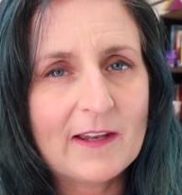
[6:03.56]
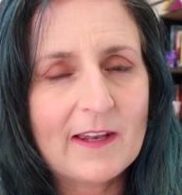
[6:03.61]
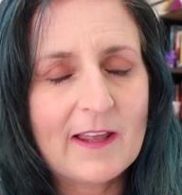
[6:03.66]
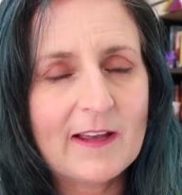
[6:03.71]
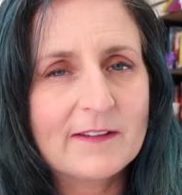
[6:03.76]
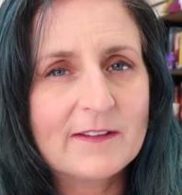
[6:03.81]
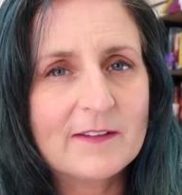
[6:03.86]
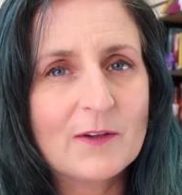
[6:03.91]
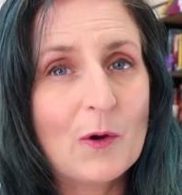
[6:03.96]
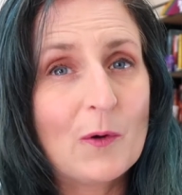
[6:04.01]

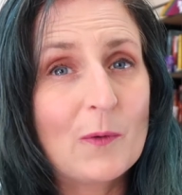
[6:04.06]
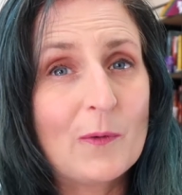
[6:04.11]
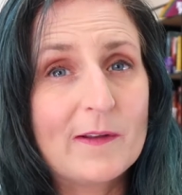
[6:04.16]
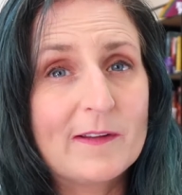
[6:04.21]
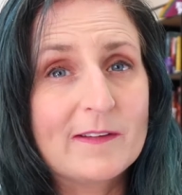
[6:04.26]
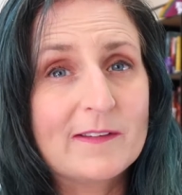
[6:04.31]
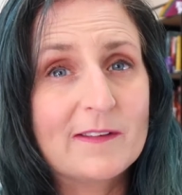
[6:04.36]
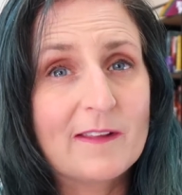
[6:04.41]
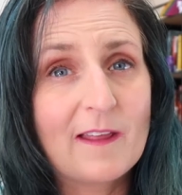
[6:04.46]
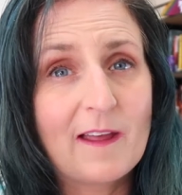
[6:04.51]
last goal
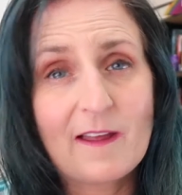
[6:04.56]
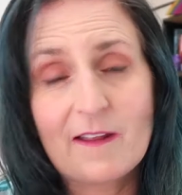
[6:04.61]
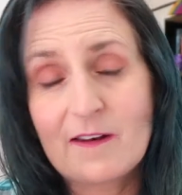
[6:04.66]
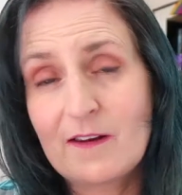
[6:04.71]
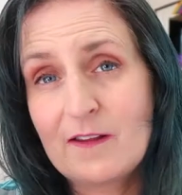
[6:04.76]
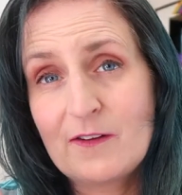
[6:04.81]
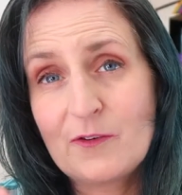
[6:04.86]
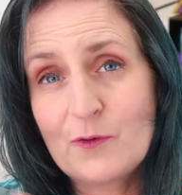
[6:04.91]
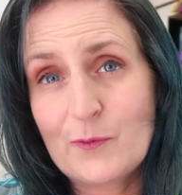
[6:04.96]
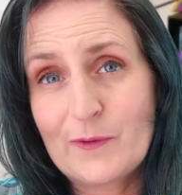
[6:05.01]
is that
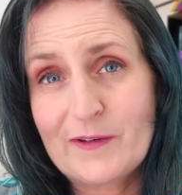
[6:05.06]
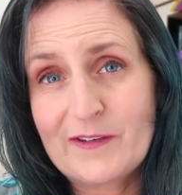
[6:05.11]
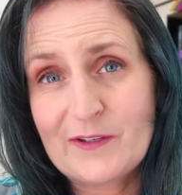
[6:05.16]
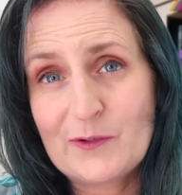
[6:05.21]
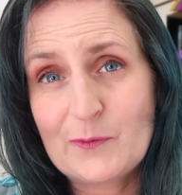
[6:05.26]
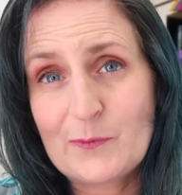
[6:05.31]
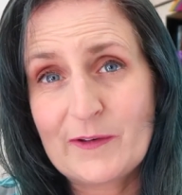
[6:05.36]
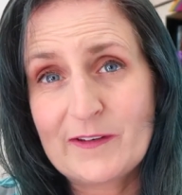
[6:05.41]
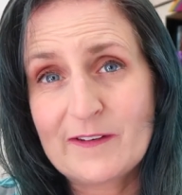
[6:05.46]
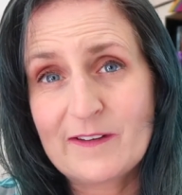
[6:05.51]
in
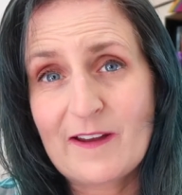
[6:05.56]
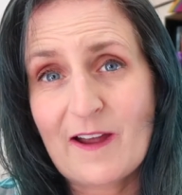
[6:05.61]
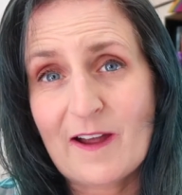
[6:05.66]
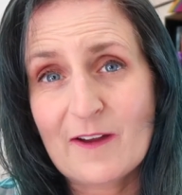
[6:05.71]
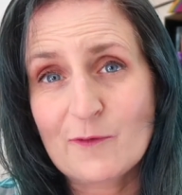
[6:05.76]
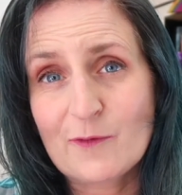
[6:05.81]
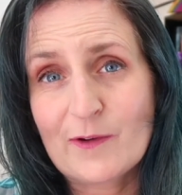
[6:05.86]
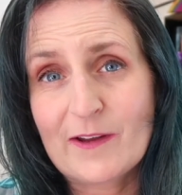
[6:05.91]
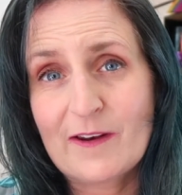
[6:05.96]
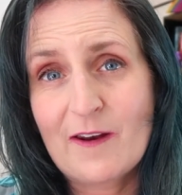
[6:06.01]
2020 I
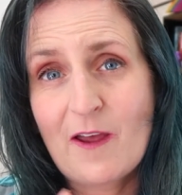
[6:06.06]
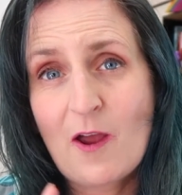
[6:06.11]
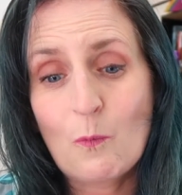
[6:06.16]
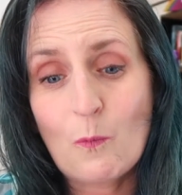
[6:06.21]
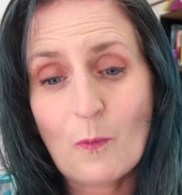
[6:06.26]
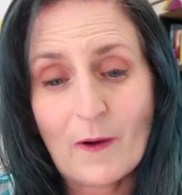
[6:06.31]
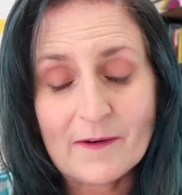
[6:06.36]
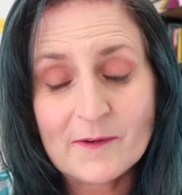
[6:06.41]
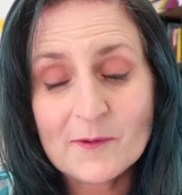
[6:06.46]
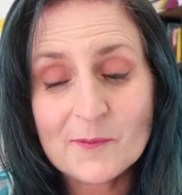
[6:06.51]
read
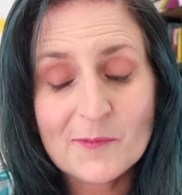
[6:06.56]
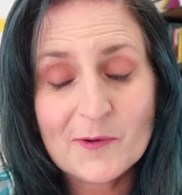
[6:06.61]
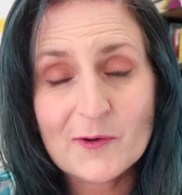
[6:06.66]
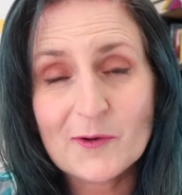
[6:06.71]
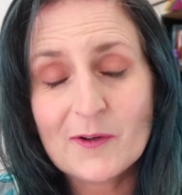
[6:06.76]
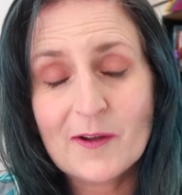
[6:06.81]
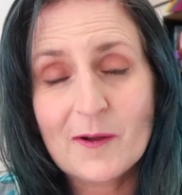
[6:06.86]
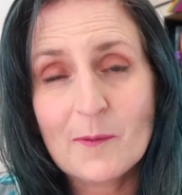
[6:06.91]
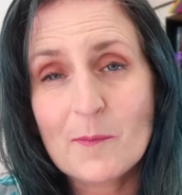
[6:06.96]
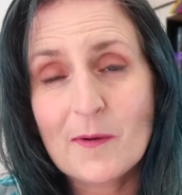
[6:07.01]
one
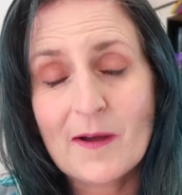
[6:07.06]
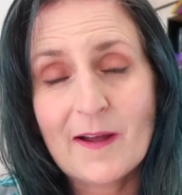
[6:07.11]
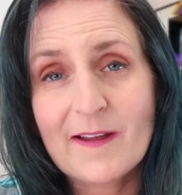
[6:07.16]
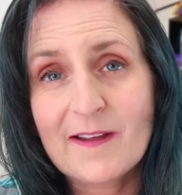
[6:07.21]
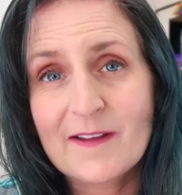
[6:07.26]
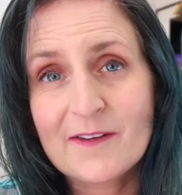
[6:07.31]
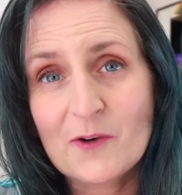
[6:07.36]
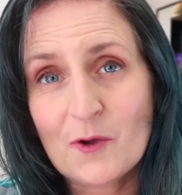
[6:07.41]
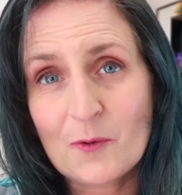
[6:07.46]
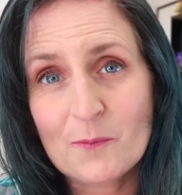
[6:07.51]
book by
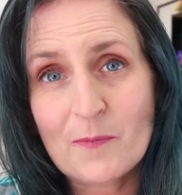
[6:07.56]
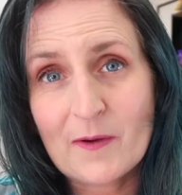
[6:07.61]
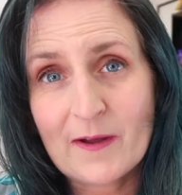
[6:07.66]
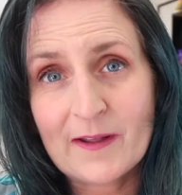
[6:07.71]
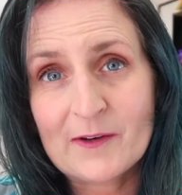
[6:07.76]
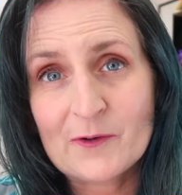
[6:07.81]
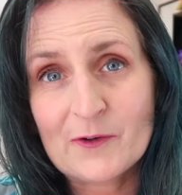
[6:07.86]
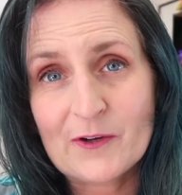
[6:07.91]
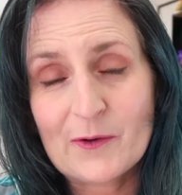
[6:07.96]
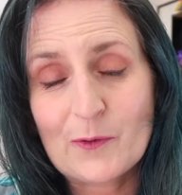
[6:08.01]
a
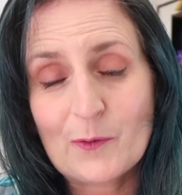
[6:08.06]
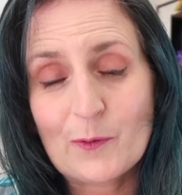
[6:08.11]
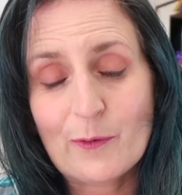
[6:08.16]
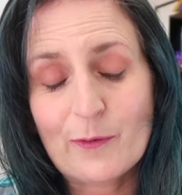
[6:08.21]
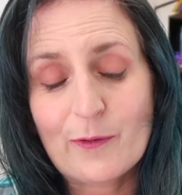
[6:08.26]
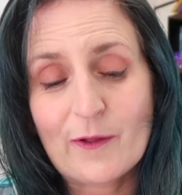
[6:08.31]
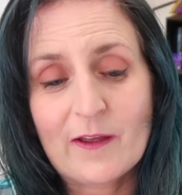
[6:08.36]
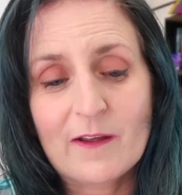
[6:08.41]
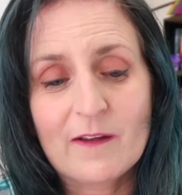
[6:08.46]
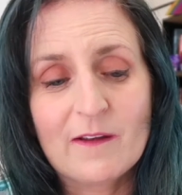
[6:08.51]
non-binary
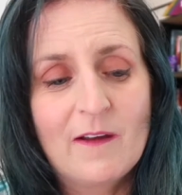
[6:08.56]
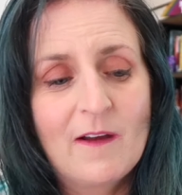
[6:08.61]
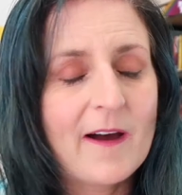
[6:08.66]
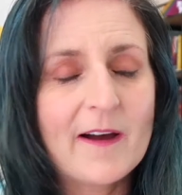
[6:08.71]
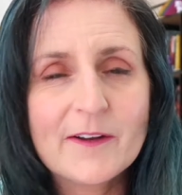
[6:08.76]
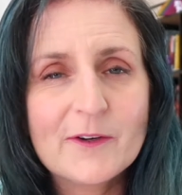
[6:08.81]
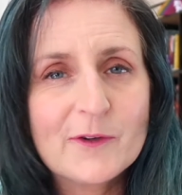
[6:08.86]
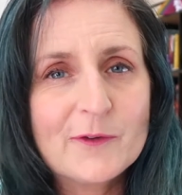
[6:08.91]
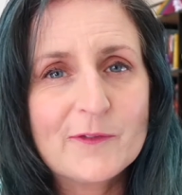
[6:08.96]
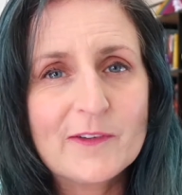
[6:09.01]
author.
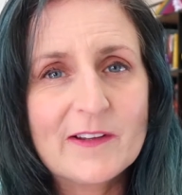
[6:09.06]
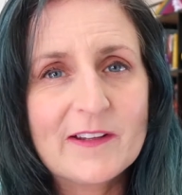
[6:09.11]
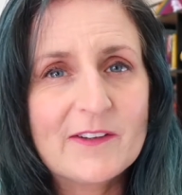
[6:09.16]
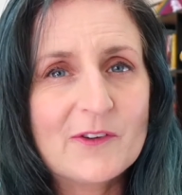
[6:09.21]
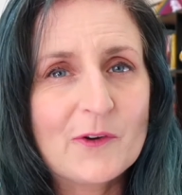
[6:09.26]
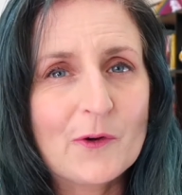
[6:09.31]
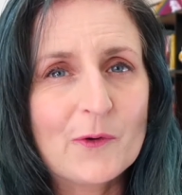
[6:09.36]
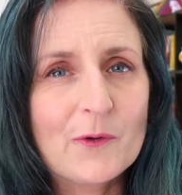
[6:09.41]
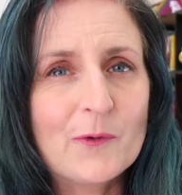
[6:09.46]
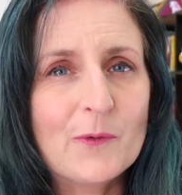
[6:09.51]
I don't really
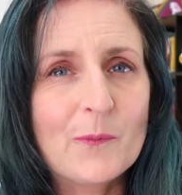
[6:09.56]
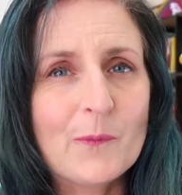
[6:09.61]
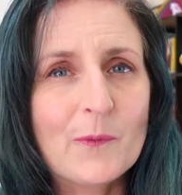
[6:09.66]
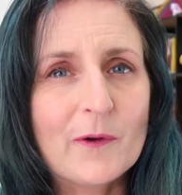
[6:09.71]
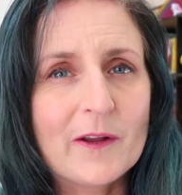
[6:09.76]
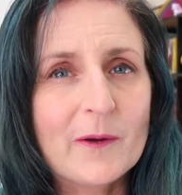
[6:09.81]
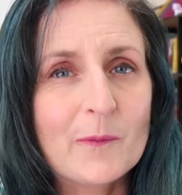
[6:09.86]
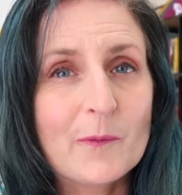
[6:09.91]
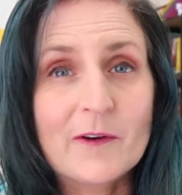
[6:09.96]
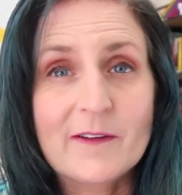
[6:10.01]
know
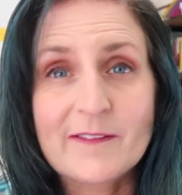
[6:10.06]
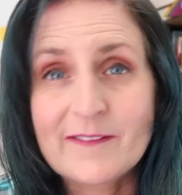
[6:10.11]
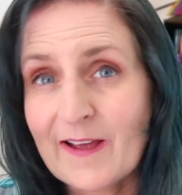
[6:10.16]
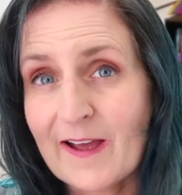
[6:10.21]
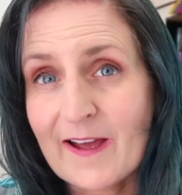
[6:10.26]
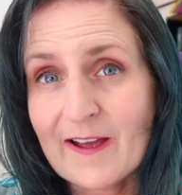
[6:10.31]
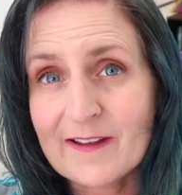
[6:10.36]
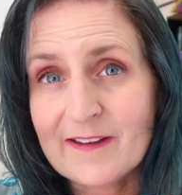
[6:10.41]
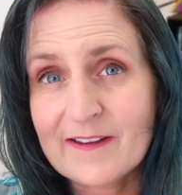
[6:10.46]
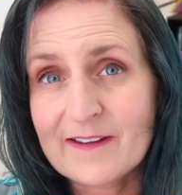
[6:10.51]
what I want to
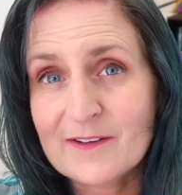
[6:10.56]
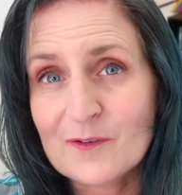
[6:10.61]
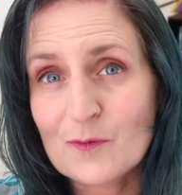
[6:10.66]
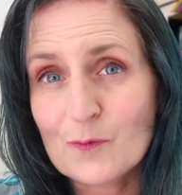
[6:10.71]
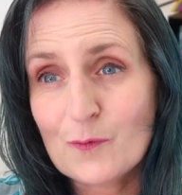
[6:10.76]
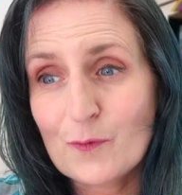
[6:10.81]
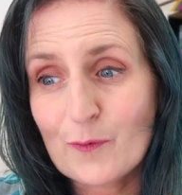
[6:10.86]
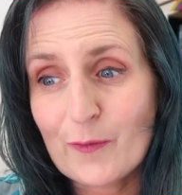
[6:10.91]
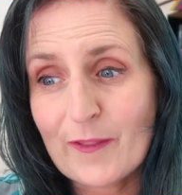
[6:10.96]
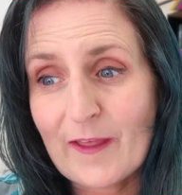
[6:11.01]
target
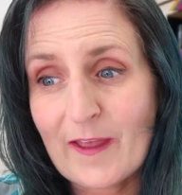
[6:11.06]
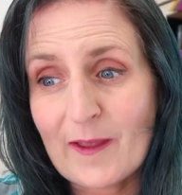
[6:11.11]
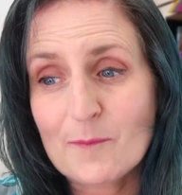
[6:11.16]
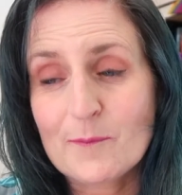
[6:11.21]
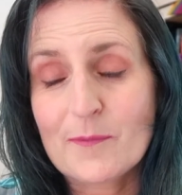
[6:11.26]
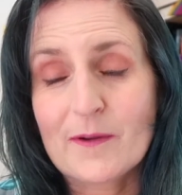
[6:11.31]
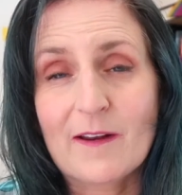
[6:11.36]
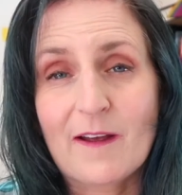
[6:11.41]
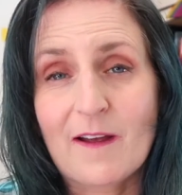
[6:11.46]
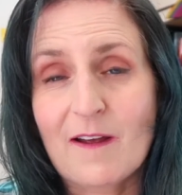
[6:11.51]
for that,
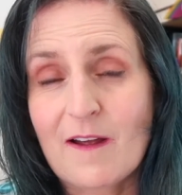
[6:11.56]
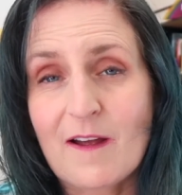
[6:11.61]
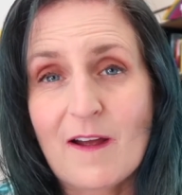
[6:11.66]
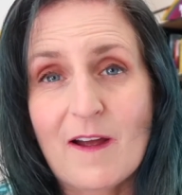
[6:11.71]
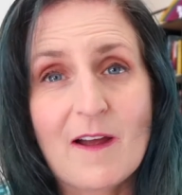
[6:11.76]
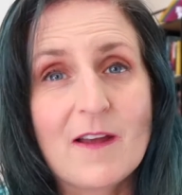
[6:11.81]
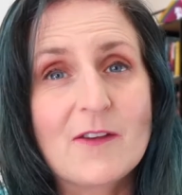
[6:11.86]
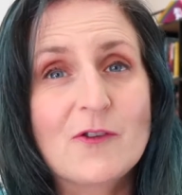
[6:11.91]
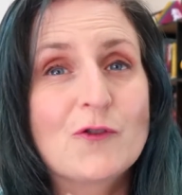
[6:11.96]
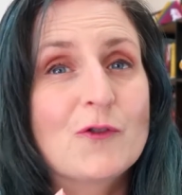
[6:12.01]
but
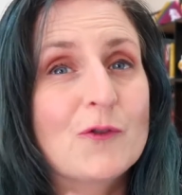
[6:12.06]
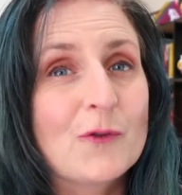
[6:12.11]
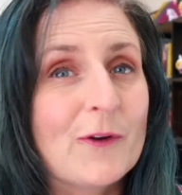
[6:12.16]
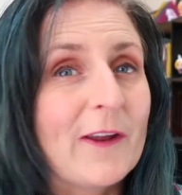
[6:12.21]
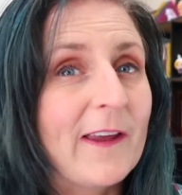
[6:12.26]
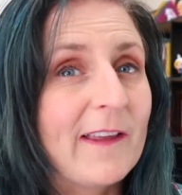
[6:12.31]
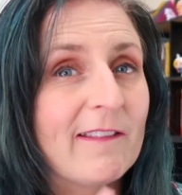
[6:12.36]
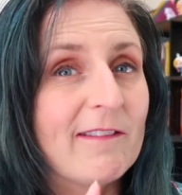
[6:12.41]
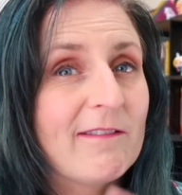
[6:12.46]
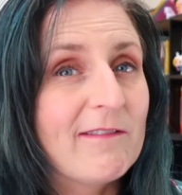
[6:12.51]
I should
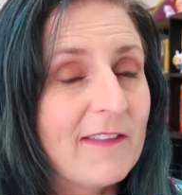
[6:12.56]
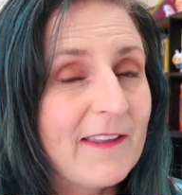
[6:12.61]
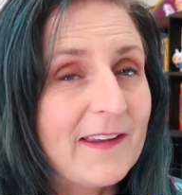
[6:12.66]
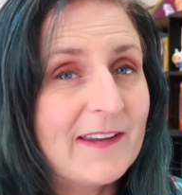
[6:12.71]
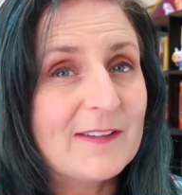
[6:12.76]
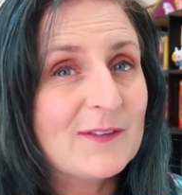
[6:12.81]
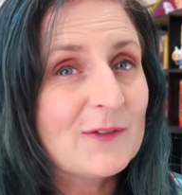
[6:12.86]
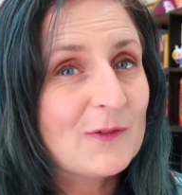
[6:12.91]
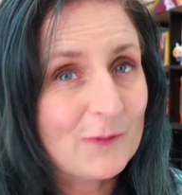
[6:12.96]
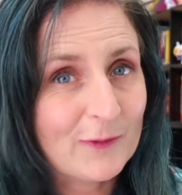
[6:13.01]
at
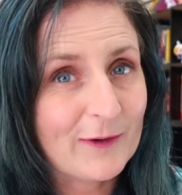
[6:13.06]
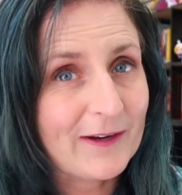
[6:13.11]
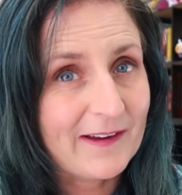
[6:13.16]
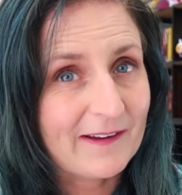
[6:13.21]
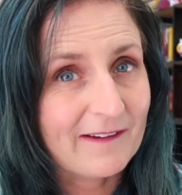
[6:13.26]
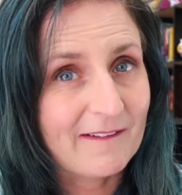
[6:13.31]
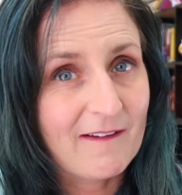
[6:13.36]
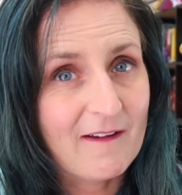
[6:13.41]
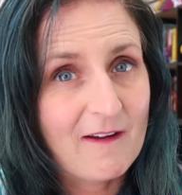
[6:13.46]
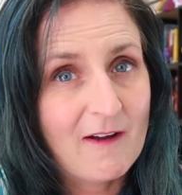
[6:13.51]
least
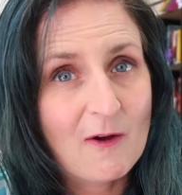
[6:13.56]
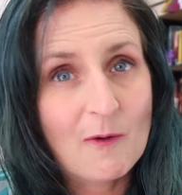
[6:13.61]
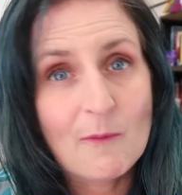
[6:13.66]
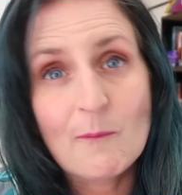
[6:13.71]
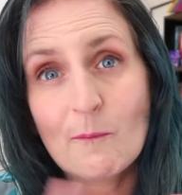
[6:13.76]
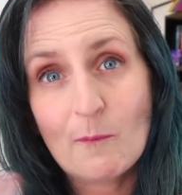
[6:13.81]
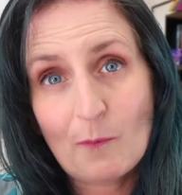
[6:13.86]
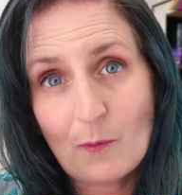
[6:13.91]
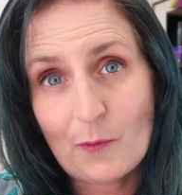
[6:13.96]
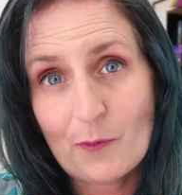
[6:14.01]
read
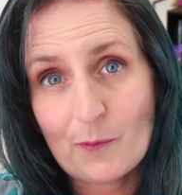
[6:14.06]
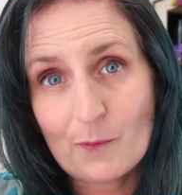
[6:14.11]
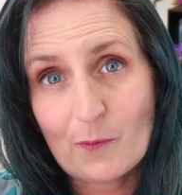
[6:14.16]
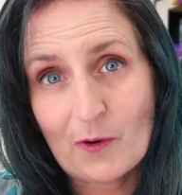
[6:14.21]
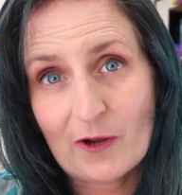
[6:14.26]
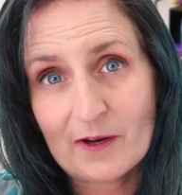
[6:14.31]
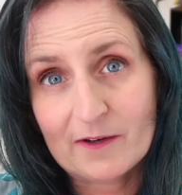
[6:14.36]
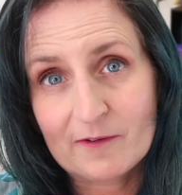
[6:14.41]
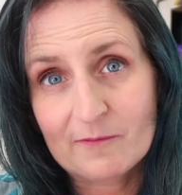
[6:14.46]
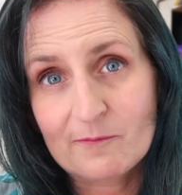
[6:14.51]
more than
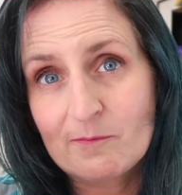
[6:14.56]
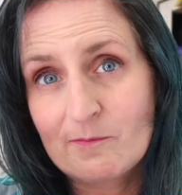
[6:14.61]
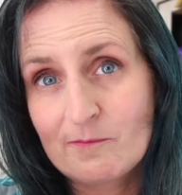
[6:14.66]
one.